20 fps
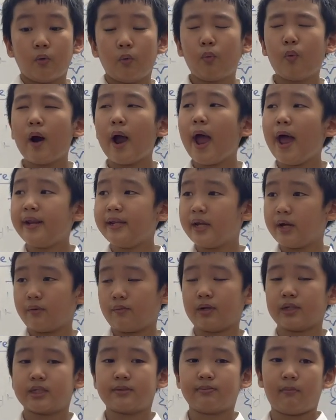when it
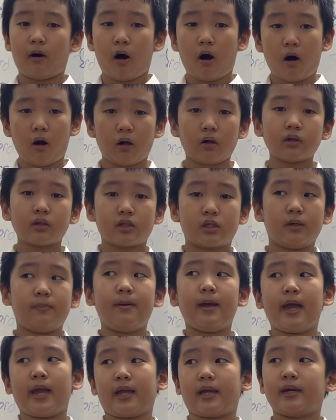was small to
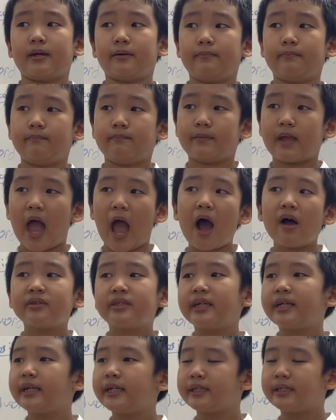big? How
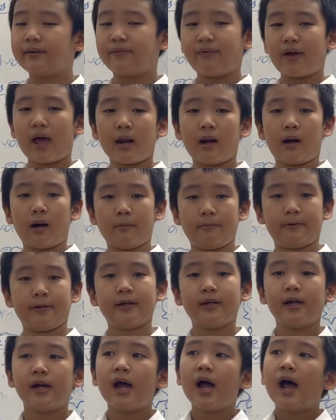did it develop?
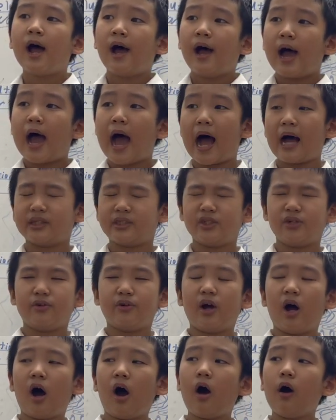As you
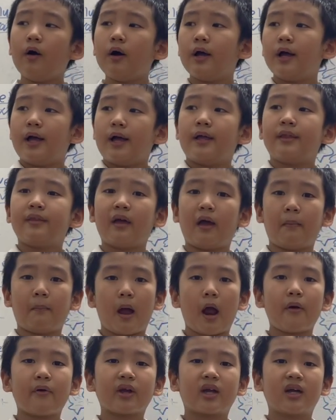know,
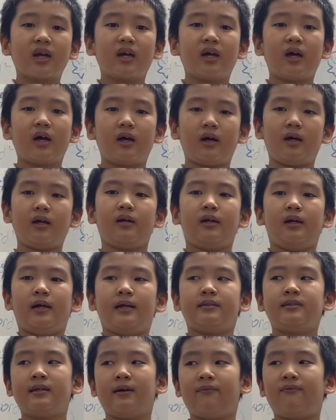America
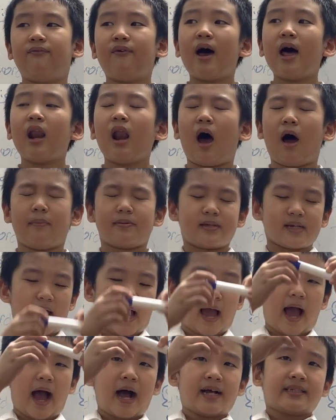developed
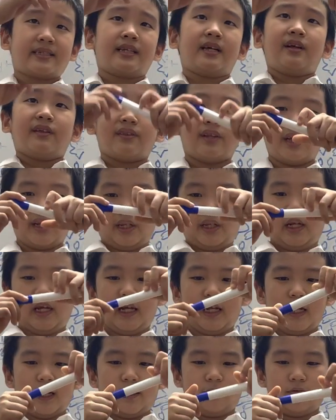as the
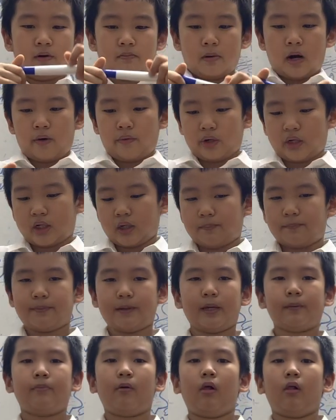Native American
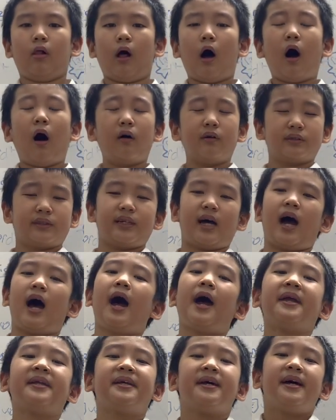people all
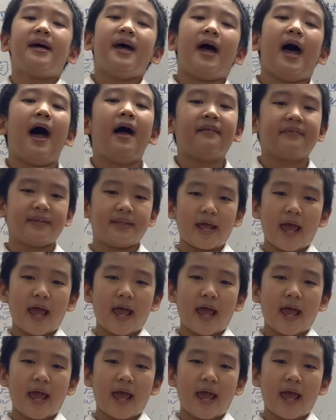died, and